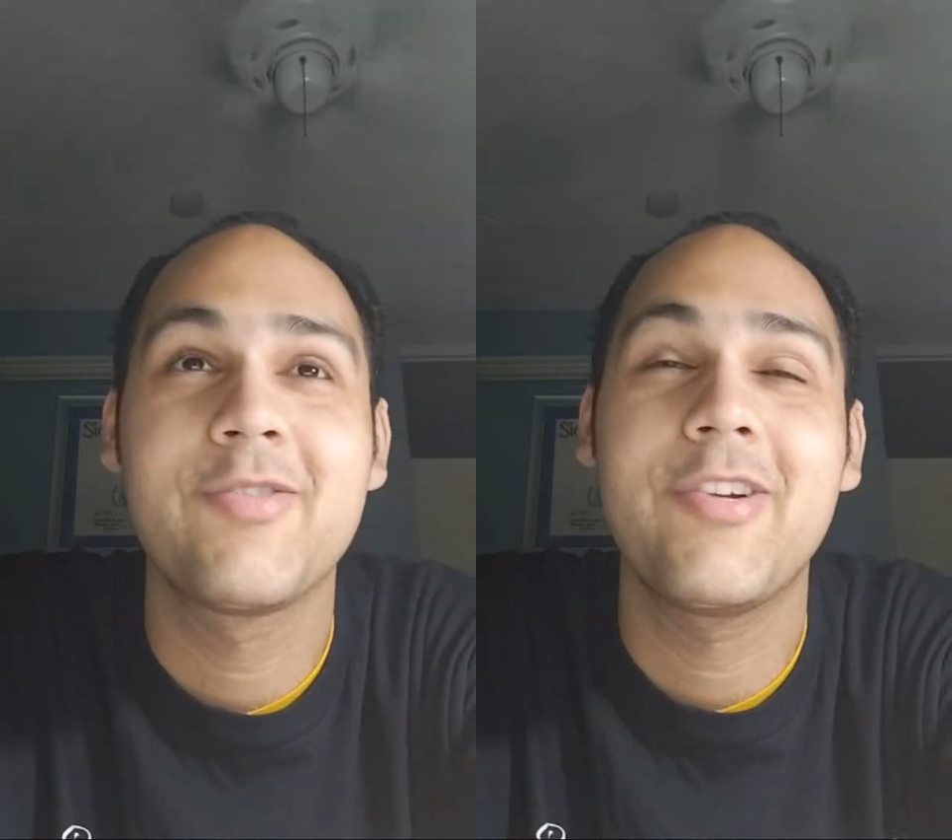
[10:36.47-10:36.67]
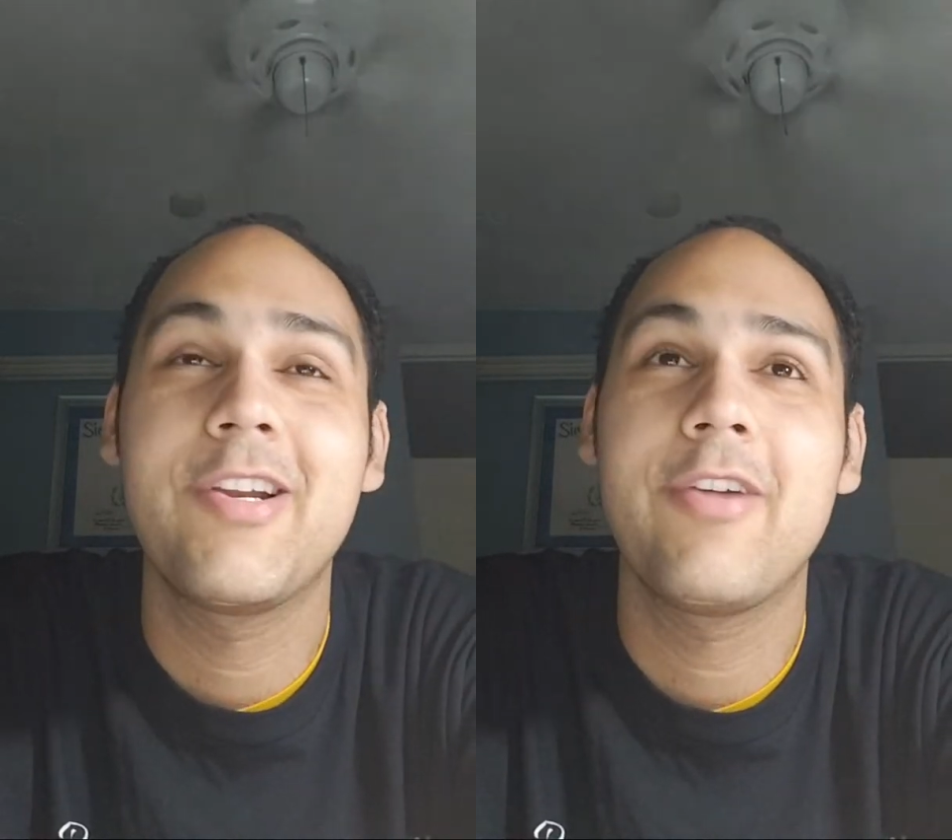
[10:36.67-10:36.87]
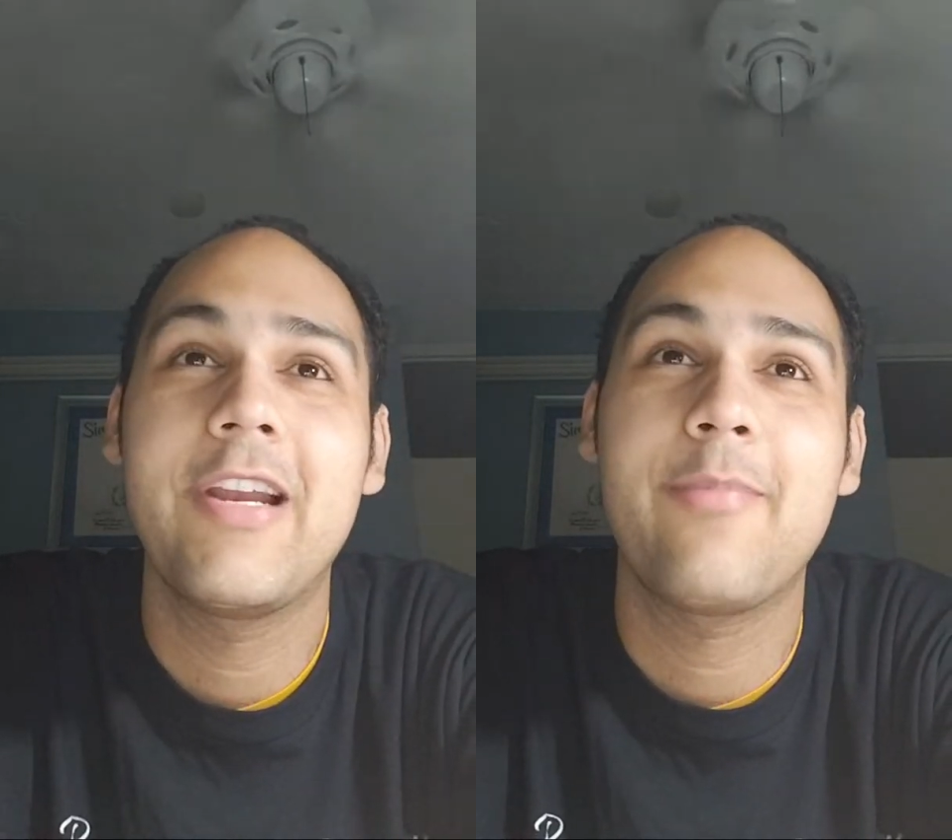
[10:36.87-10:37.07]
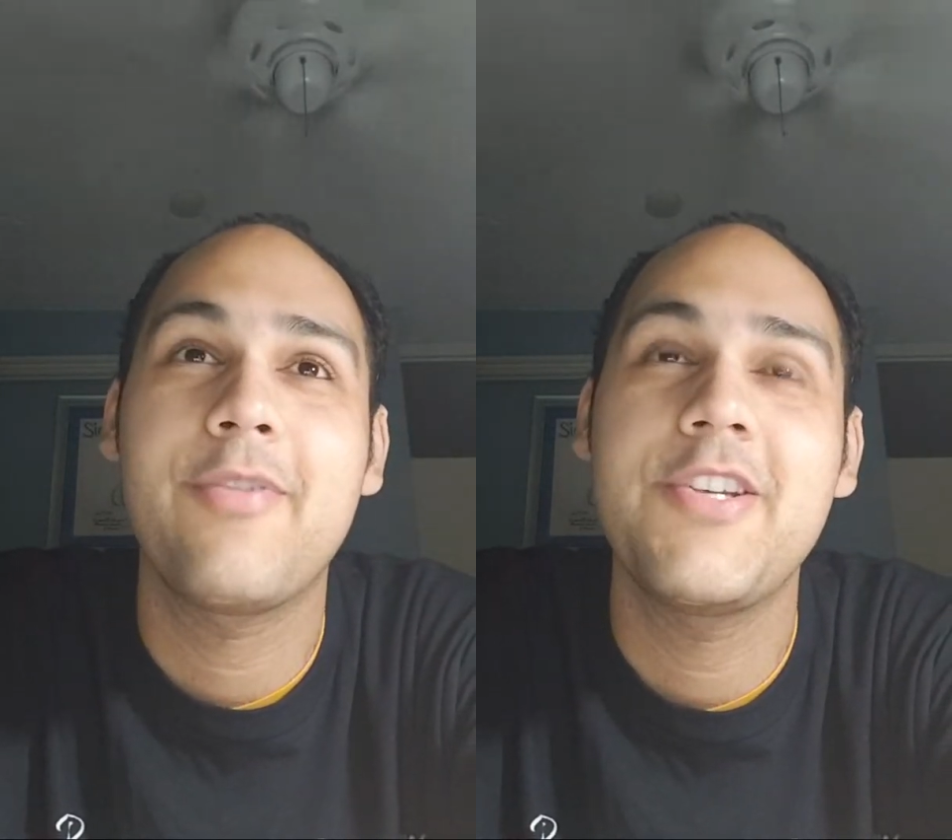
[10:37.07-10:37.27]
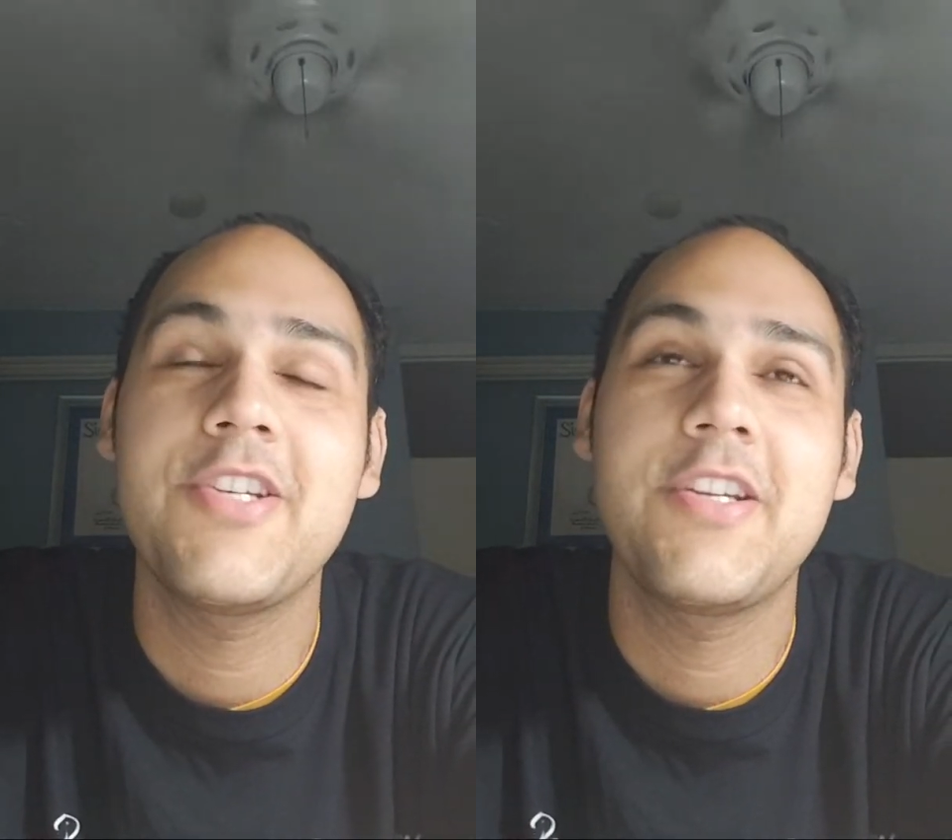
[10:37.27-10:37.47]
Really
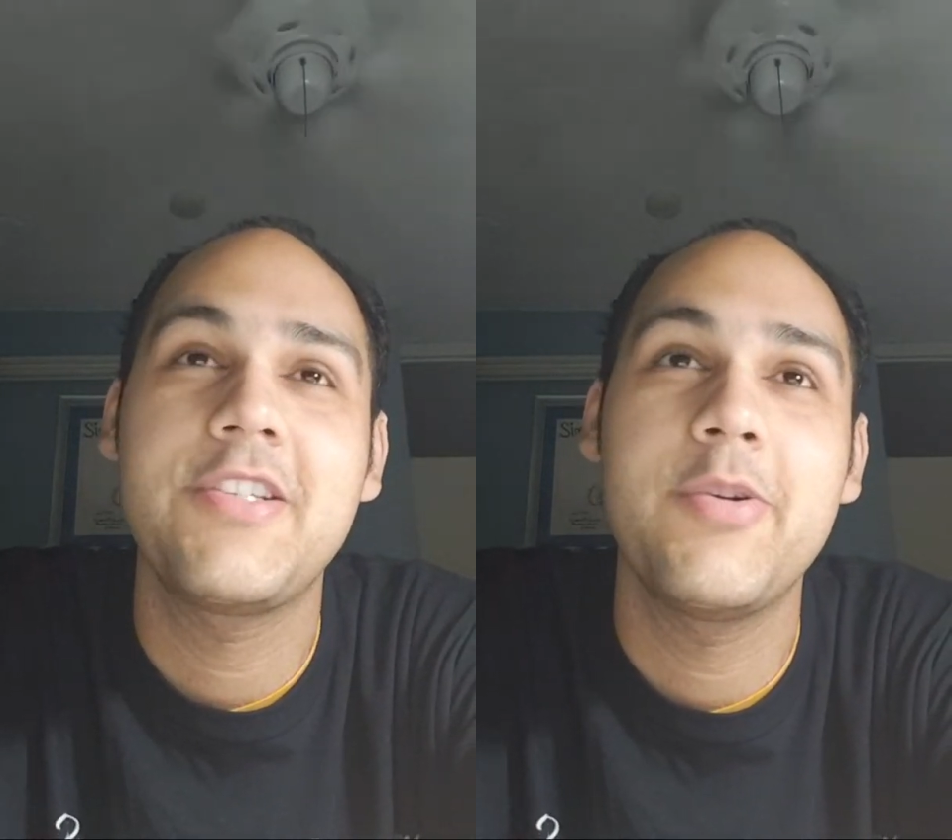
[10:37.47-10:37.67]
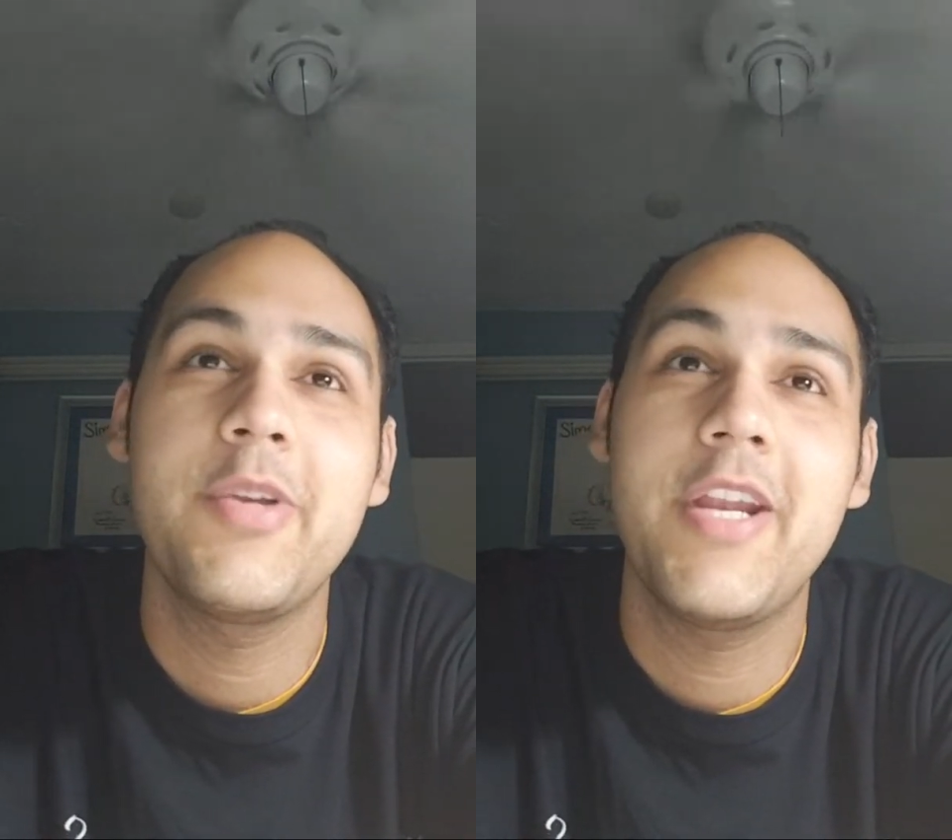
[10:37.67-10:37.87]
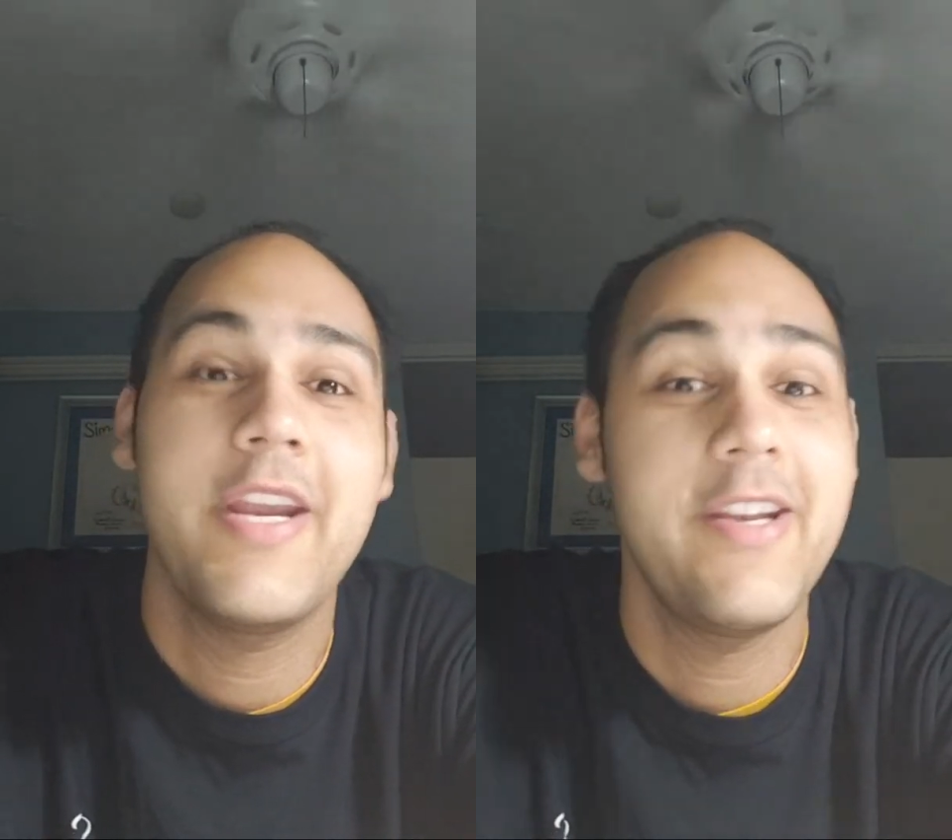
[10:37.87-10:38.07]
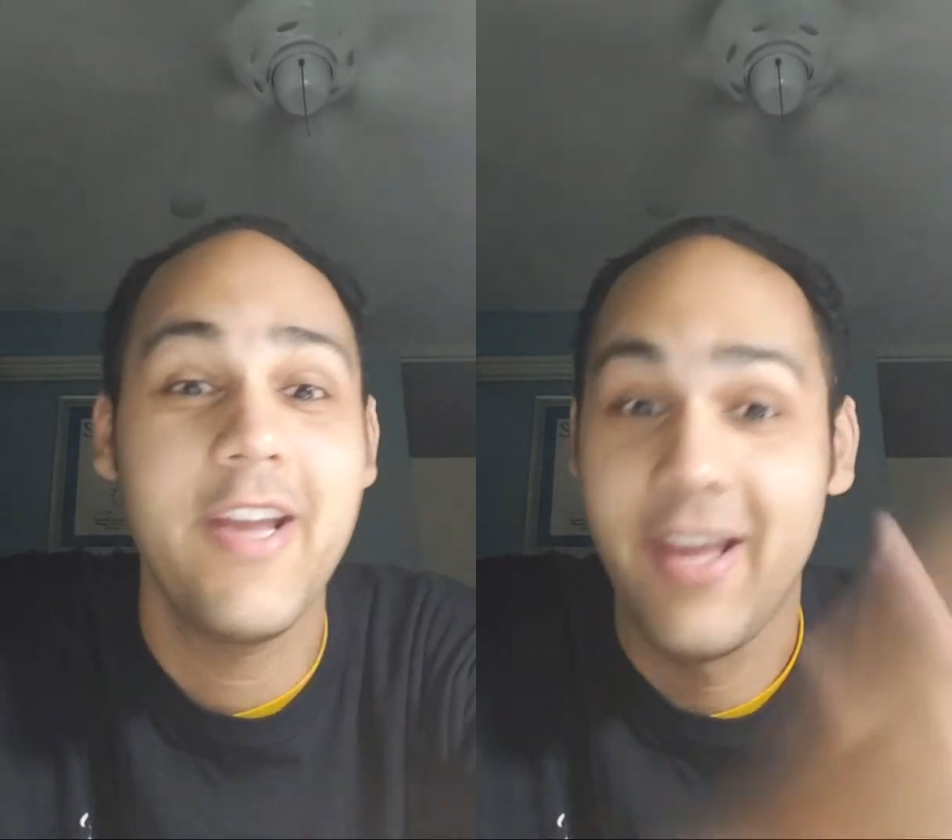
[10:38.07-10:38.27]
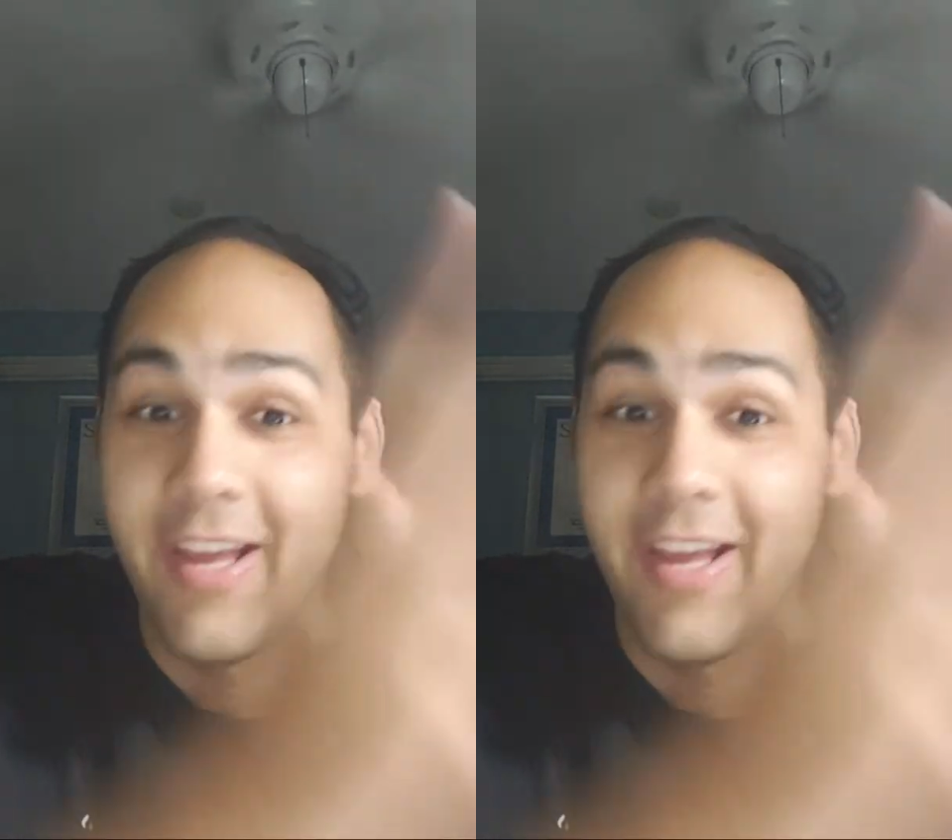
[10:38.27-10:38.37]
appreciate you tuning in.